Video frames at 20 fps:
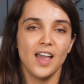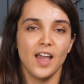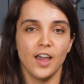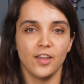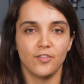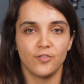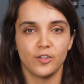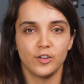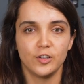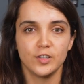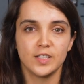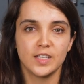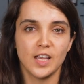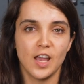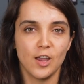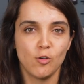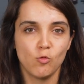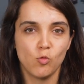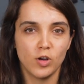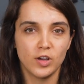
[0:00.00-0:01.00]
At first,
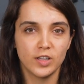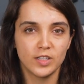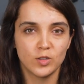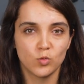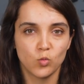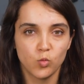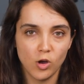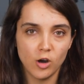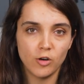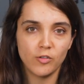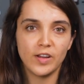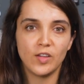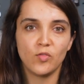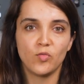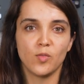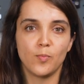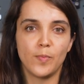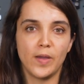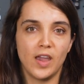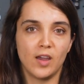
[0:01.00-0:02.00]
I was
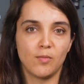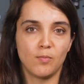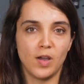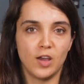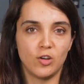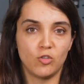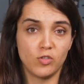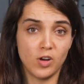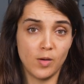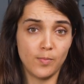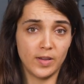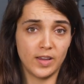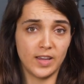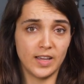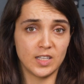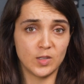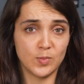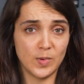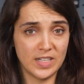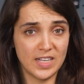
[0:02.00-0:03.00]
worried the bag might rub
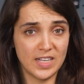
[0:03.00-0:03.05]
against my